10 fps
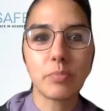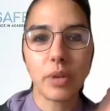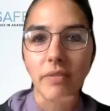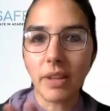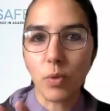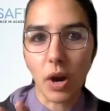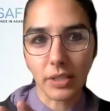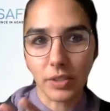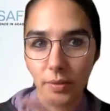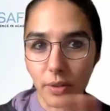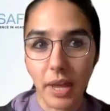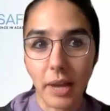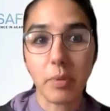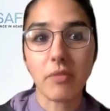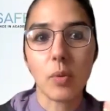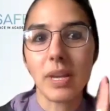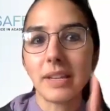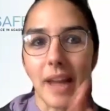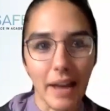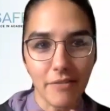very briefly walk us through that before we
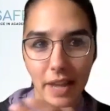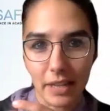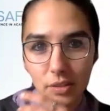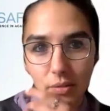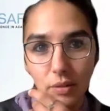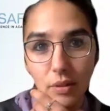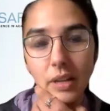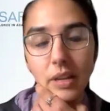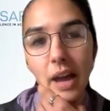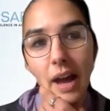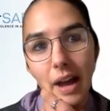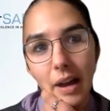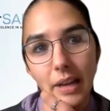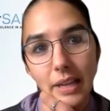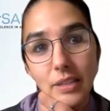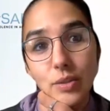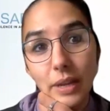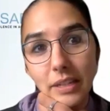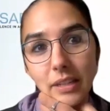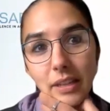dive into
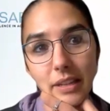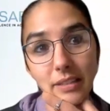it